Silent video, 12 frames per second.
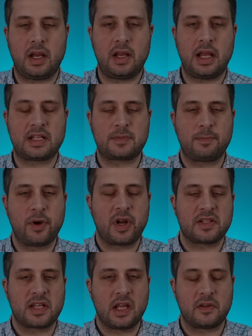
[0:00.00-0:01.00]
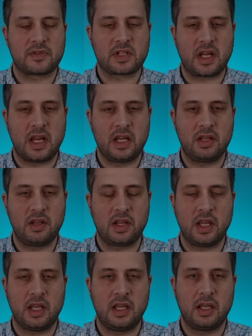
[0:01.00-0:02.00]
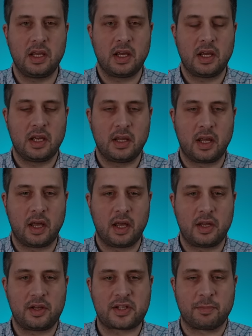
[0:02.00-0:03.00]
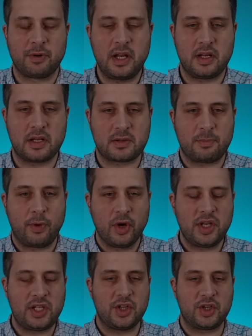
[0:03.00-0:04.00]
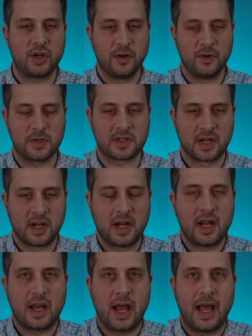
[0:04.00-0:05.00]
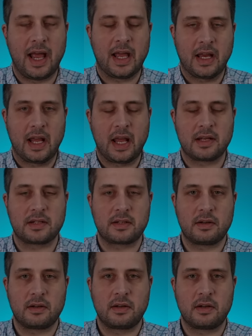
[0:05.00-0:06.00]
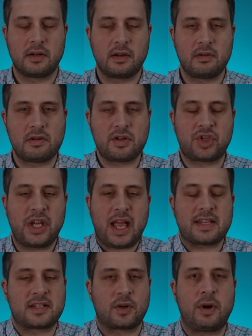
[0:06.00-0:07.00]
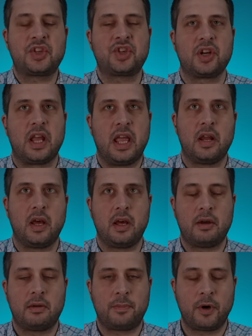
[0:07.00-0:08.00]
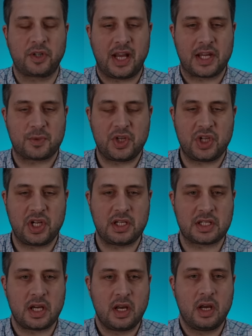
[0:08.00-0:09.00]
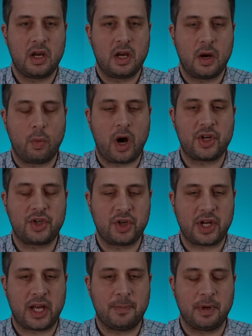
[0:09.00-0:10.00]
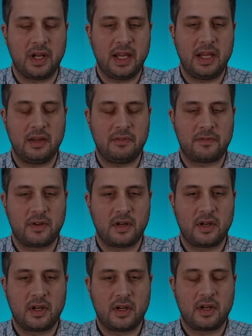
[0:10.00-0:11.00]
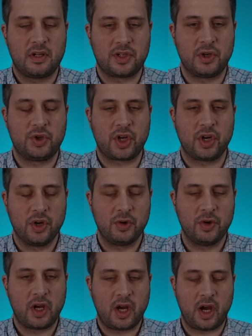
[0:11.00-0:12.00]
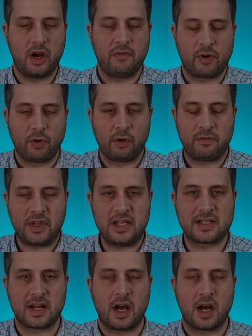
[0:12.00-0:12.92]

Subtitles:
Let's put ourselves in the Sabrina's pointy shoes, and she asked a question in her podcast, which is, why should I believe douche canoe over all of these